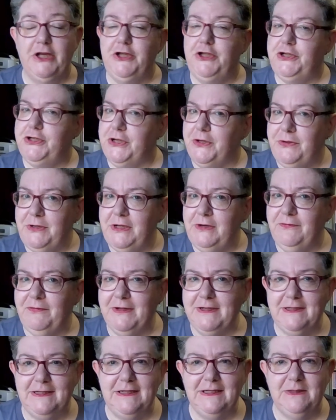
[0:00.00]
You don't need
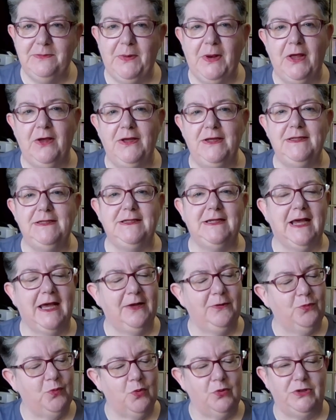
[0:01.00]
fancy supplies to
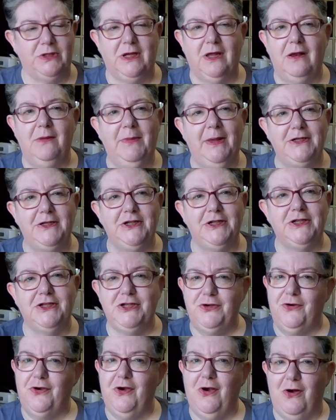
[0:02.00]
add watercolour magic
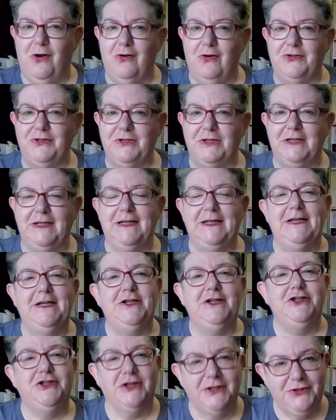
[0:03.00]
to your card.
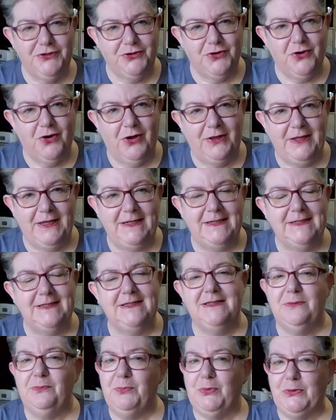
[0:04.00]
Just try
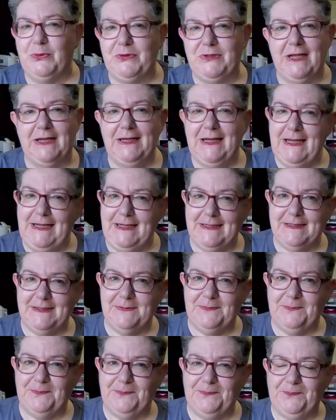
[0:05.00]
these simple techniques.
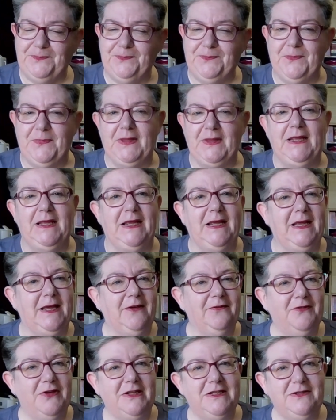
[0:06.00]

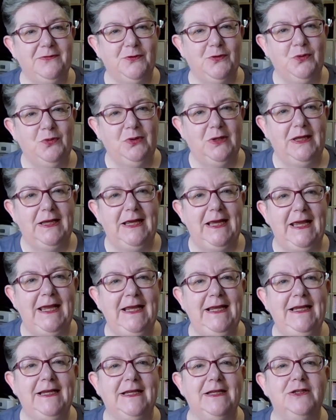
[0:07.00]
First of all,
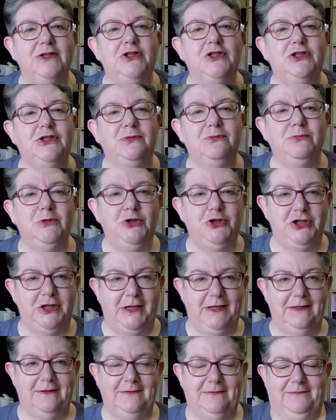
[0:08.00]
ink
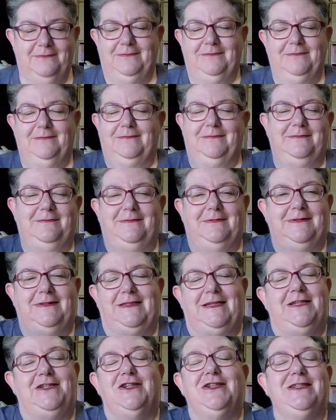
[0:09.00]
smooshing.
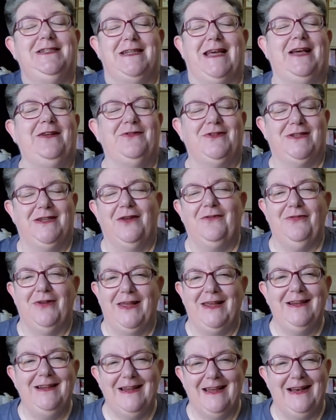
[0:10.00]
It just sounds
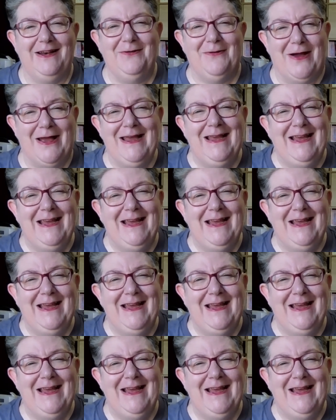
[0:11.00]
lovely. Anyway,